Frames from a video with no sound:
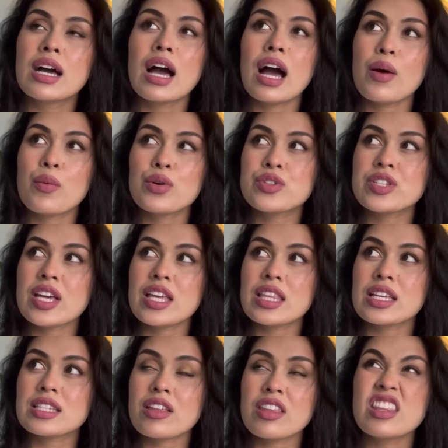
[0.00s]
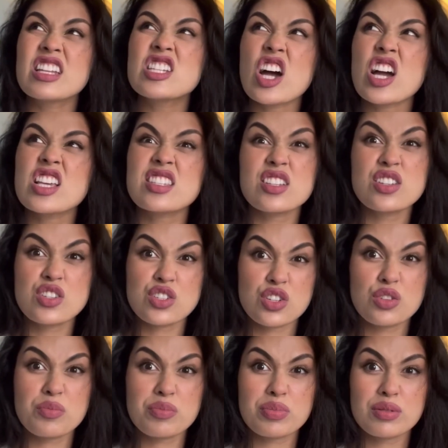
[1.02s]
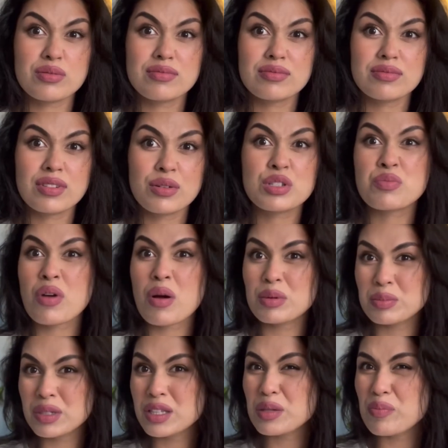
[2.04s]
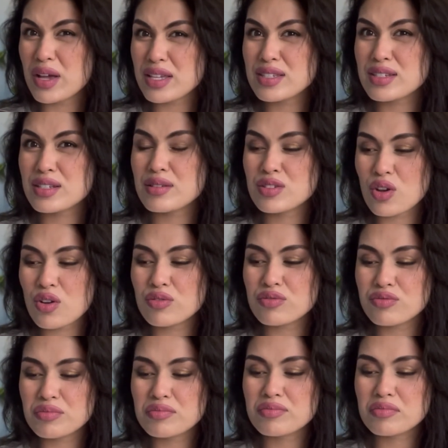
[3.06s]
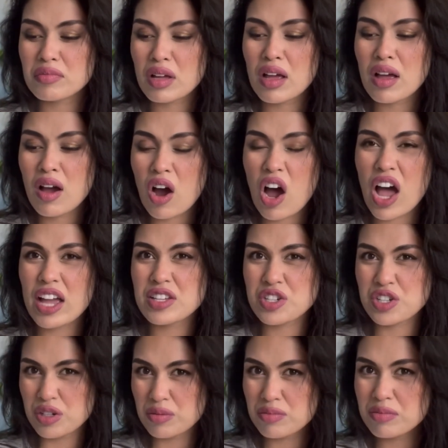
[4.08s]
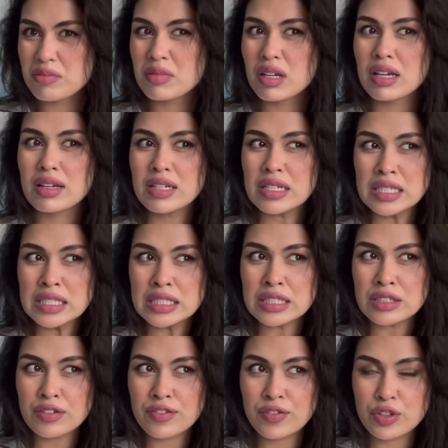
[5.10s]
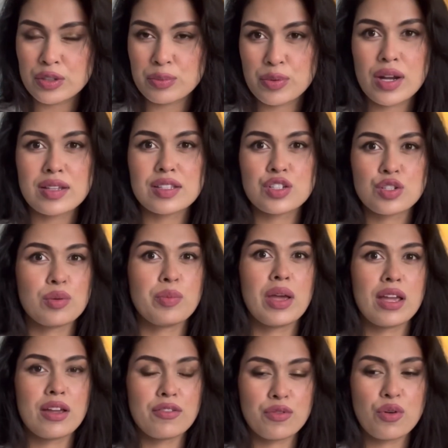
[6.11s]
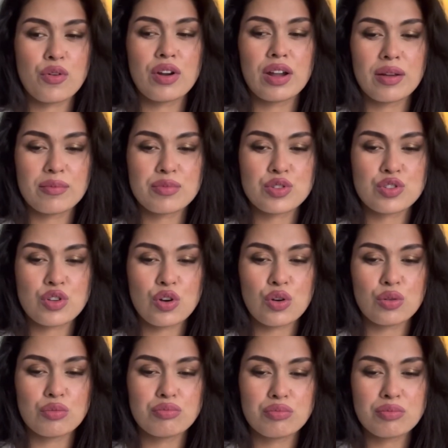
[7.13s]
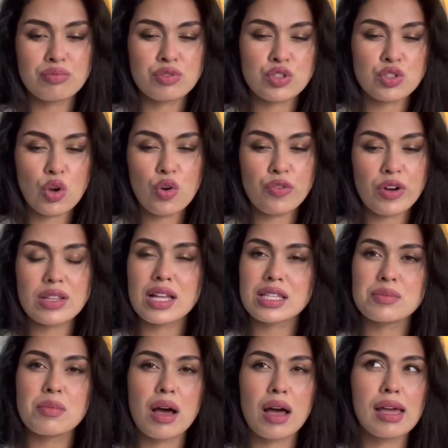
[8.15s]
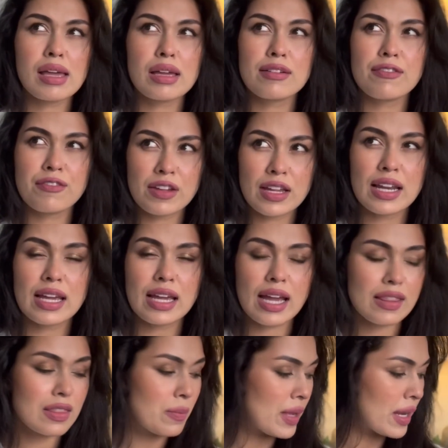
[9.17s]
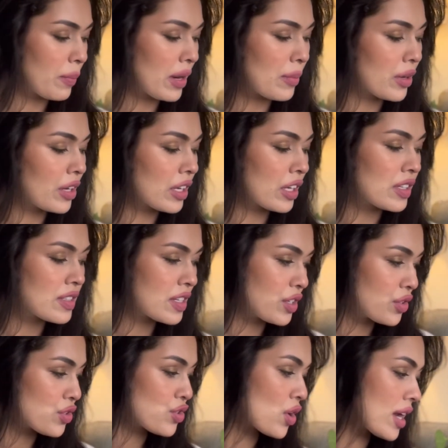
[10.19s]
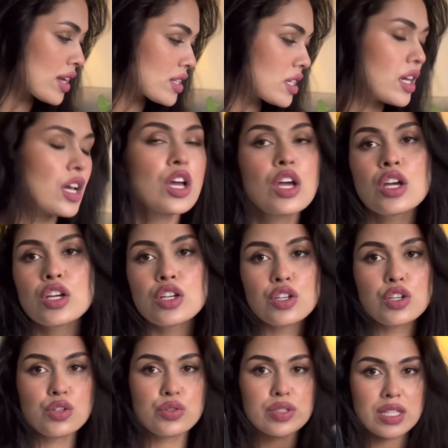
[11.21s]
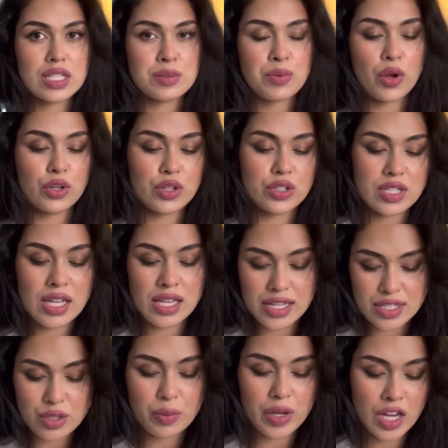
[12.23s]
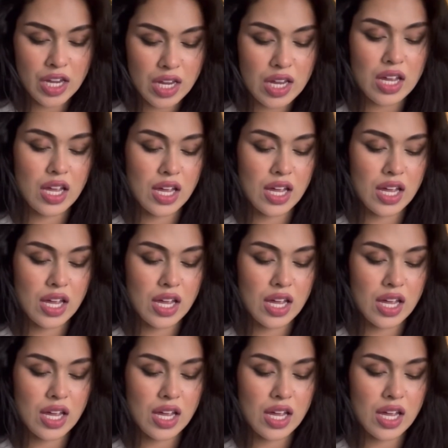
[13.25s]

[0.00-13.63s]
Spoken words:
I will say this, I think the Dyson dupe was probably the best sort of item for the price that you were paying for it. So far that's my feeling at the minute, but I'm going to continue to try to use this product a little bit